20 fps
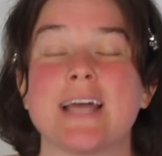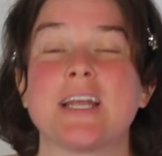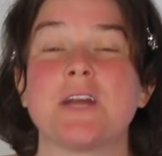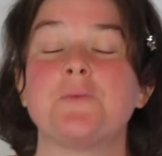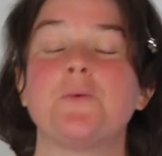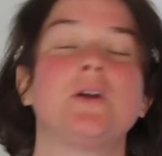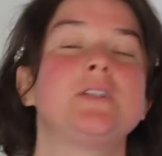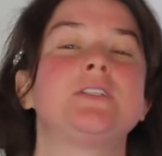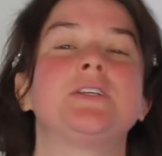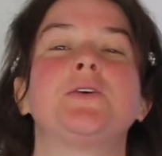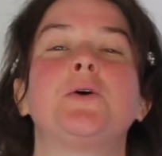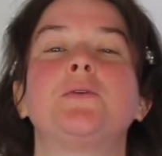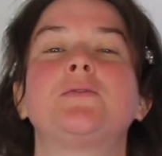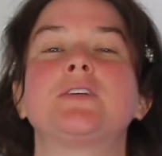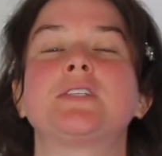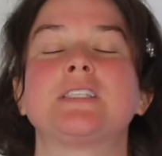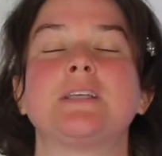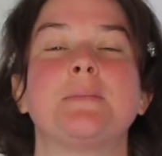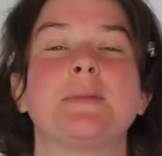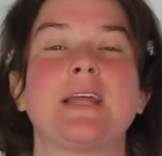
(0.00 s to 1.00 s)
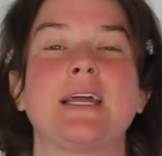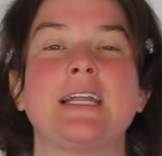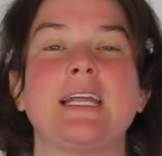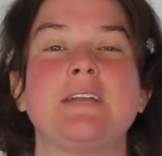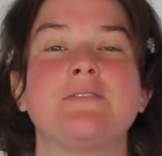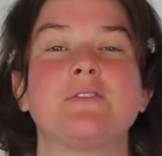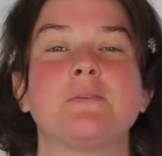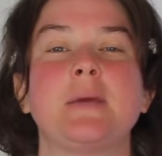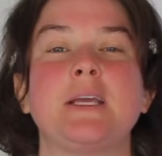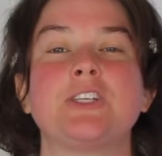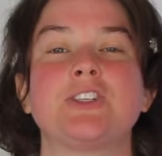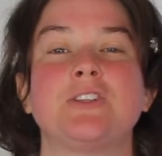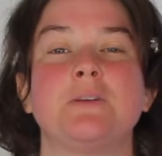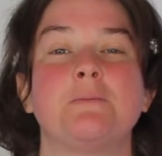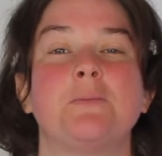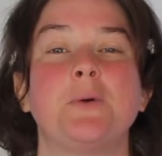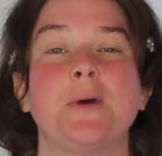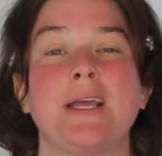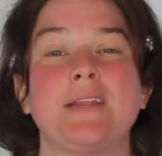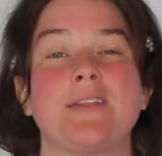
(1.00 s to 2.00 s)
And I want to go over some of that
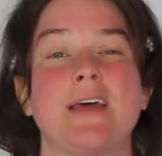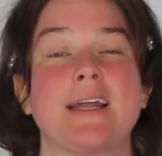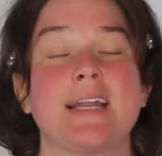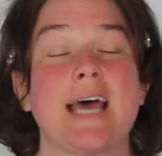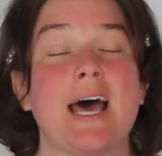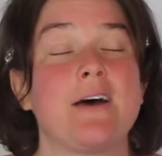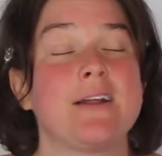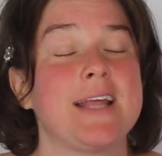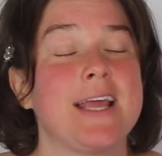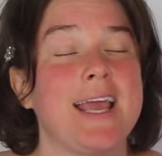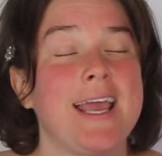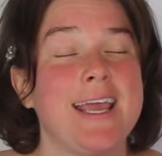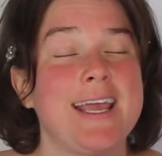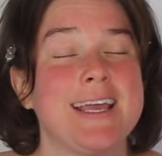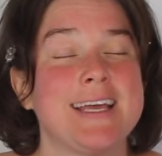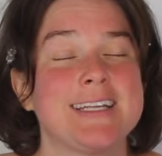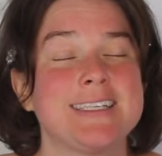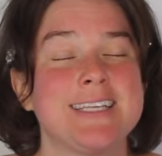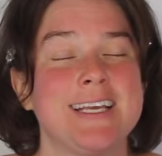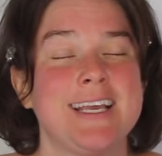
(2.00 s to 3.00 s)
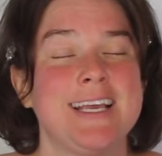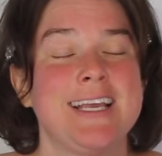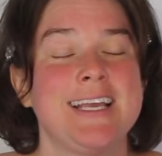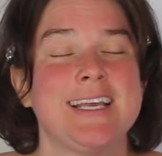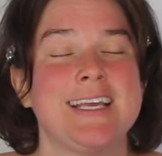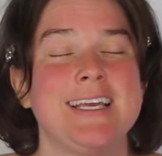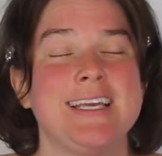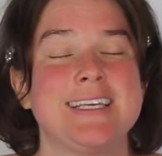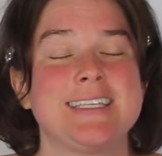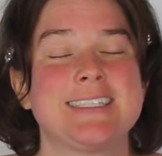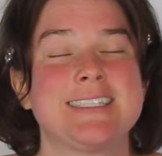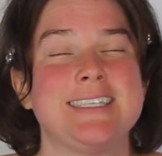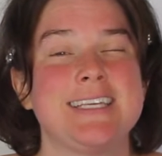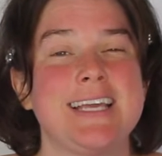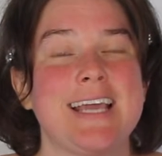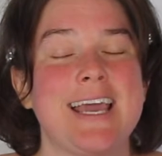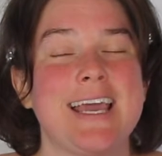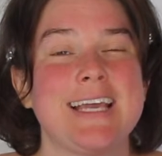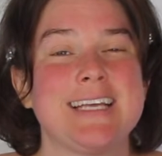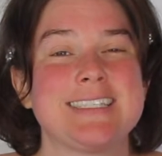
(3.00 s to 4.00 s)
information and point that out. And is
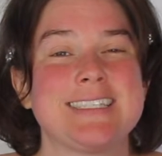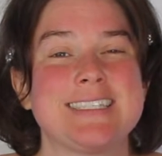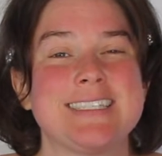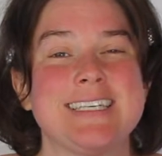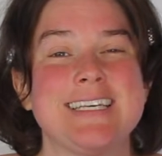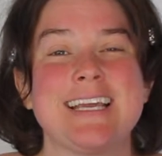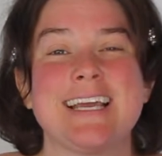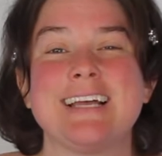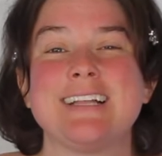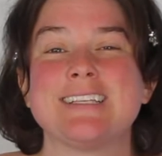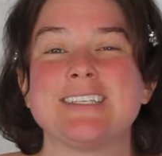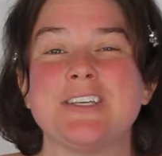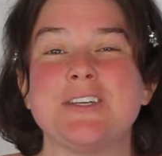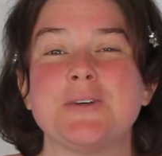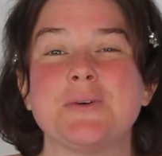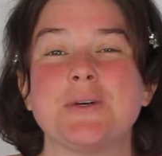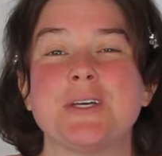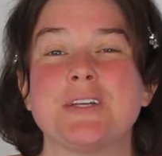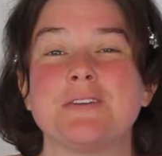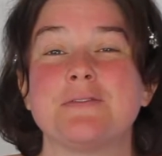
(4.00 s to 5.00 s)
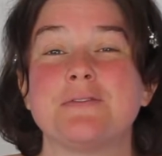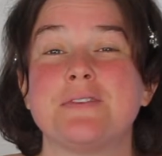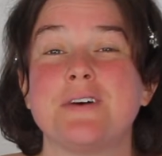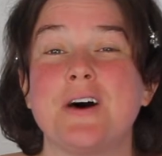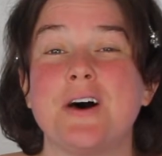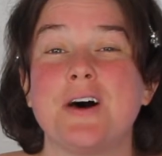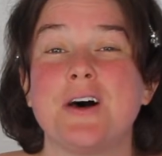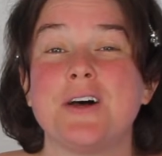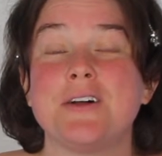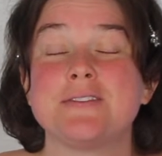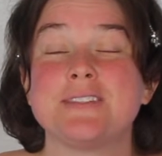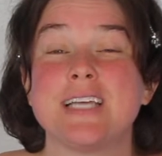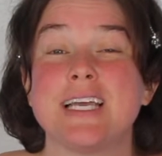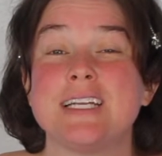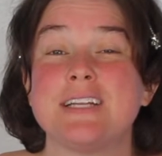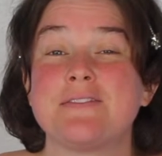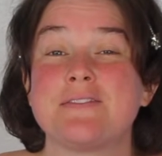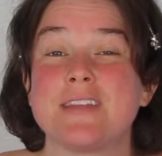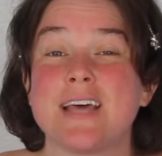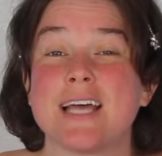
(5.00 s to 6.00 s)
the ACLU involved?
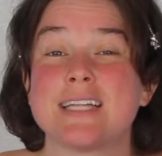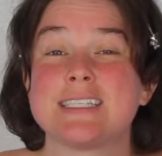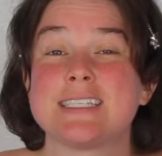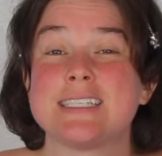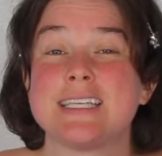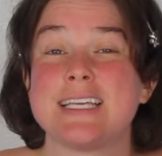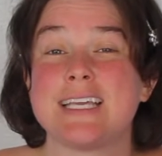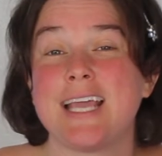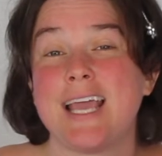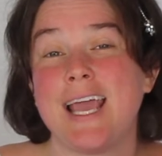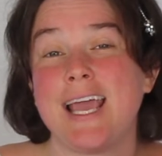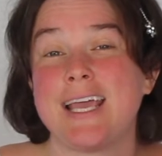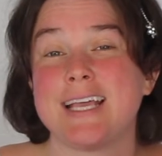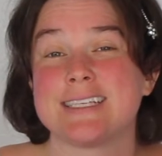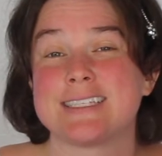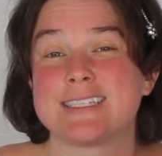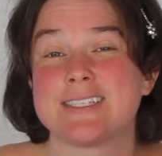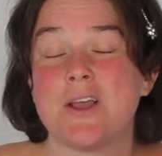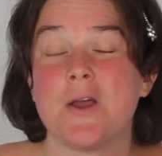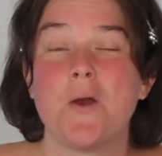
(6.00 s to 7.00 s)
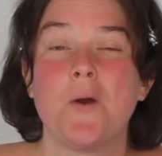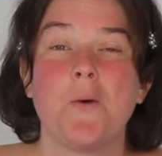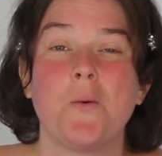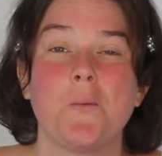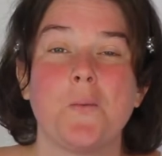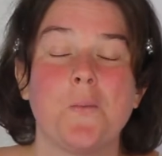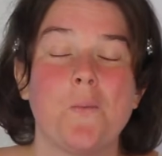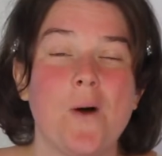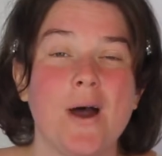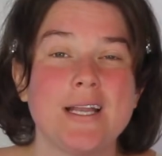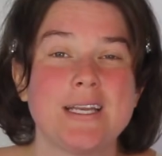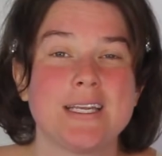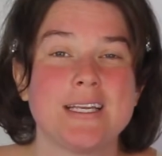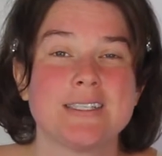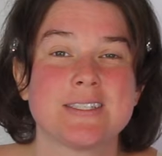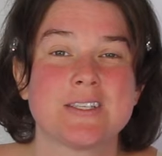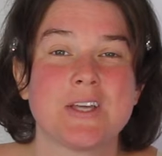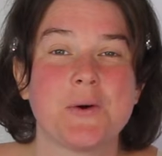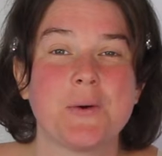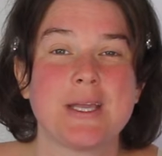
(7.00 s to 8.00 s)
And if that's the case, what
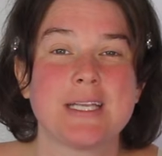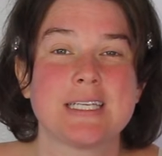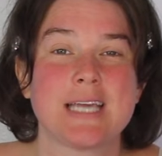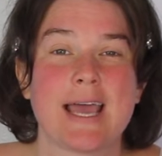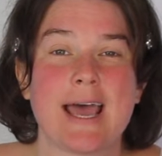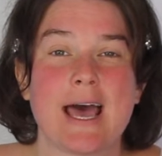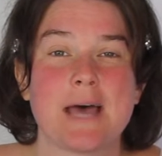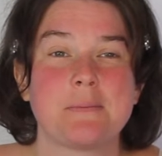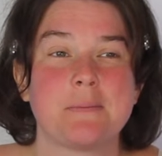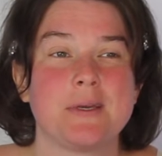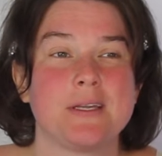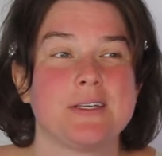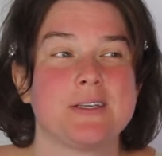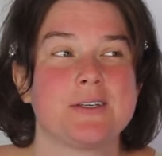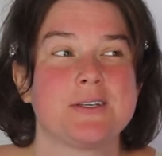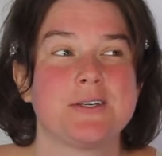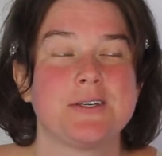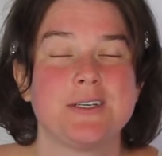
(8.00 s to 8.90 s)
is going to happen?